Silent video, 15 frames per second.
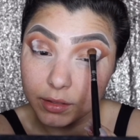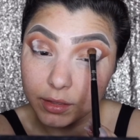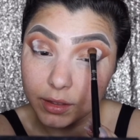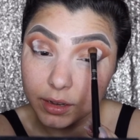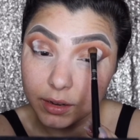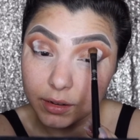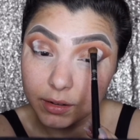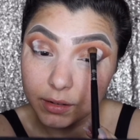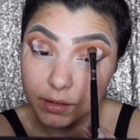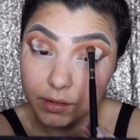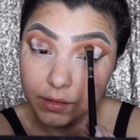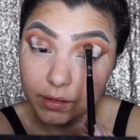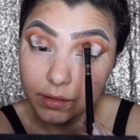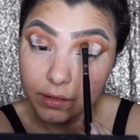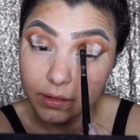there
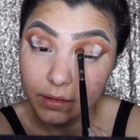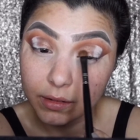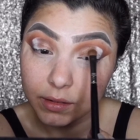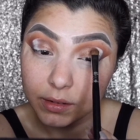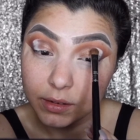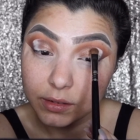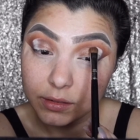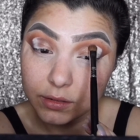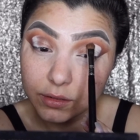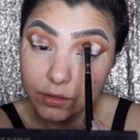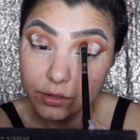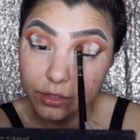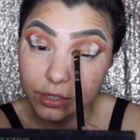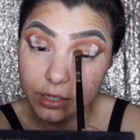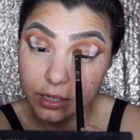just so
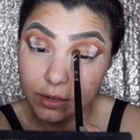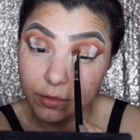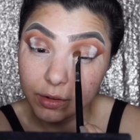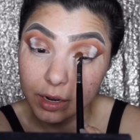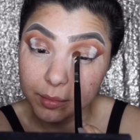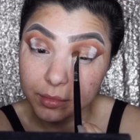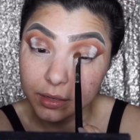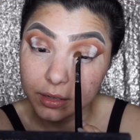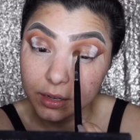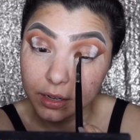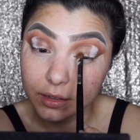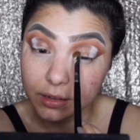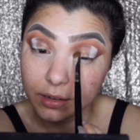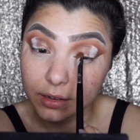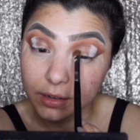she can grab the
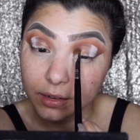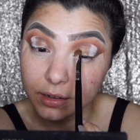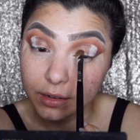color